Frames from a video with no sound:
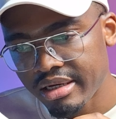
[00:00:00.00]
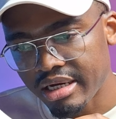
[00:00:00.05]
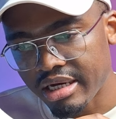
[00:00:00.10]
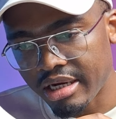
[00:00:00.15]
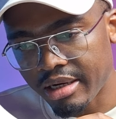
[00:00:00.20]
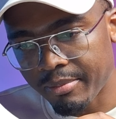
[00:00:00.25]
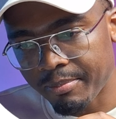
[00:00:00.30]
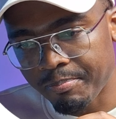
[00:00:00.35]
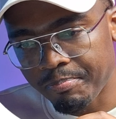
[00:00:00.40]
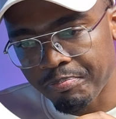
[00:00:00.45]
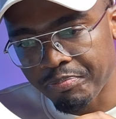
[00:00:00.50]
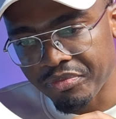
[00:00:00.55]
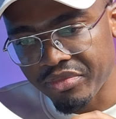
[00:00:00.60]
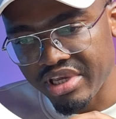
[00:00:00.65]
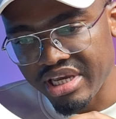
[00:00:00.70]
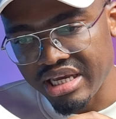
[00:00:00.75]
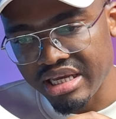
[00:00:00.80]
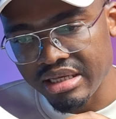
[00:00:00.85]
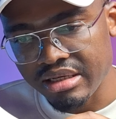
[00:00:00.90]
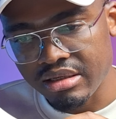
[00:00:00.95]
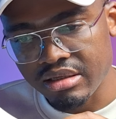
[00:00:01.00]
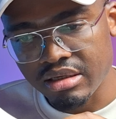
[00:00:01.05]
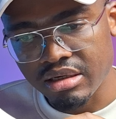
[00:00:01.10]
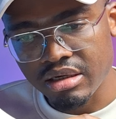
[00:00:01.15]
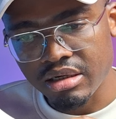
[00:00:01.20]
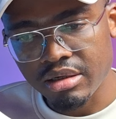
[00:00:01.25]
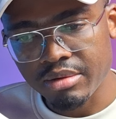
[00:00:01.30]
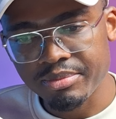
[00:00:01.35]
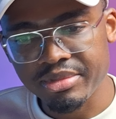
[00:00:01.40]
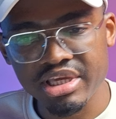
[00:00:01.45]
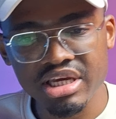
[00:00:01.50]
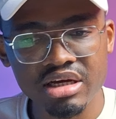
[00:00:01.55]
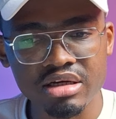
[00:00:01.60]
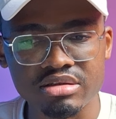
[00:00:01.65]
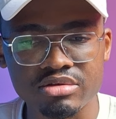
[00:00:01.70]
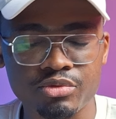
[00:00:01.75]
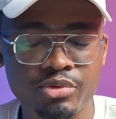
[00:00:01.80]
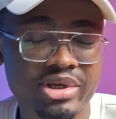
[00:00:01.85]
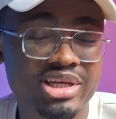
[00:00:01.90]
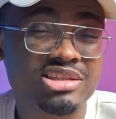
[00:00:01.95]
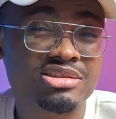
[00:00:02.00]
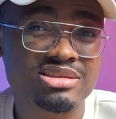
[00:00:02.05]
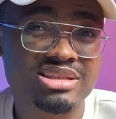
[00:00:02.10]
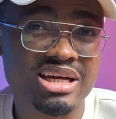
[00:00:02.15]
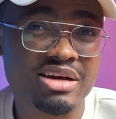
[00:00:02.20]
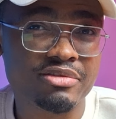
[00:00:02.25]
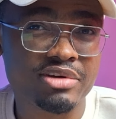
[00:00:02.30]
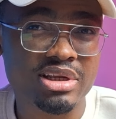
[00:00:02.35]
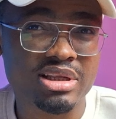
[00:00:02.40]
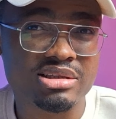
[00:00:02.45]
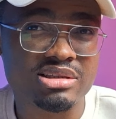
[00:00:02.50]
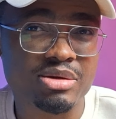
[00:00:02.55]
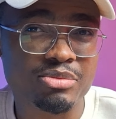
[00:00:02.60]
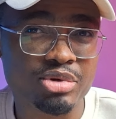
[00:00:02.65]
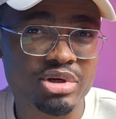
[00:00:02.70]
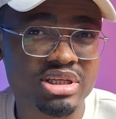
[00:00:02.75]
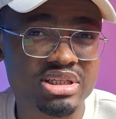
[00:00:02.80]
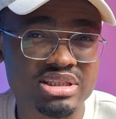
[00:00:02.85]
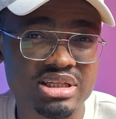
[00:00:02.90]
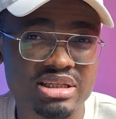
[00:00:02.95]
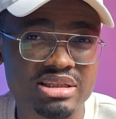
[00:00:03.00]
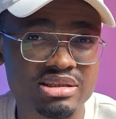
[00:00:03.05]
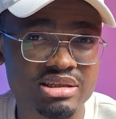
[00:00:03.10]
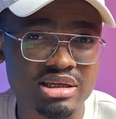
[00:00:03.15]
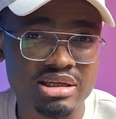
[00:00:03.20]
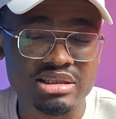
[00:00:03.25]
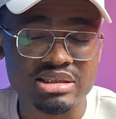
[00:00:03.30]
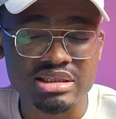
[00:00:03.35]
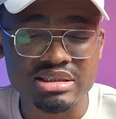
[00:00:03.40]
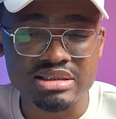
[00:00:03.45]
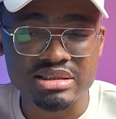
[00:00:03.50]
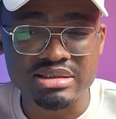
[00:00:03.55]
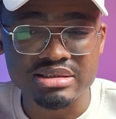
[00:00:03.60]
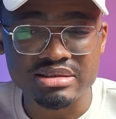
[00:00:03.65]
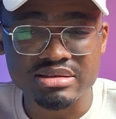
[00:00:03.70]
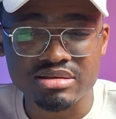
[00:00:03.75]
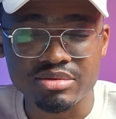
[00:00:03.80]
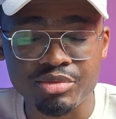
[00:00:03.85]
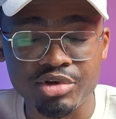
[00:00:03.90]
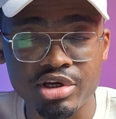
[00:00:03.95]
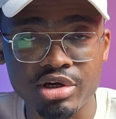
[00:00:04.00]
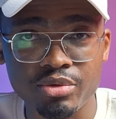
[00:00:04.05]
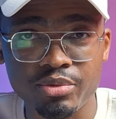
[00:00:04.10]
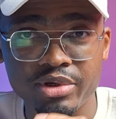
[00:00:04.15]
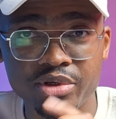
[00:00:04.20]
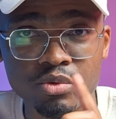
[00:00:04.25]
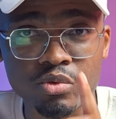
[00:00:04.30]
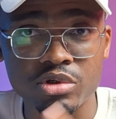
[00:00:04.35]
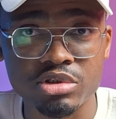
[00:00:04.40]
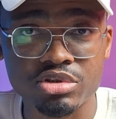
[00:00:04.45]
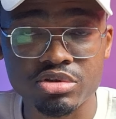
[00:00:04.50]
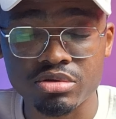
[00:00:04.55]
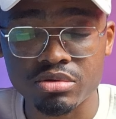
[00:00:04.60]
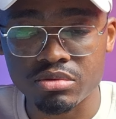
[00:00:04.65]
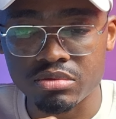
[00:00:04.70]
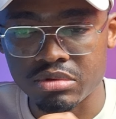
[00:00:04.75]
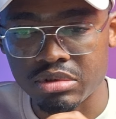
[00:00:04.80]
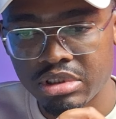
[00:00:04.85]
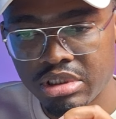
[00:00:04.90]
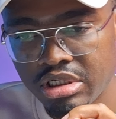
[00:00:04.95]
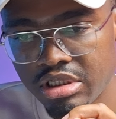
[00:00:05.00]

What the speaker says: Yeah, we're just having a simple agentic system here with one tool.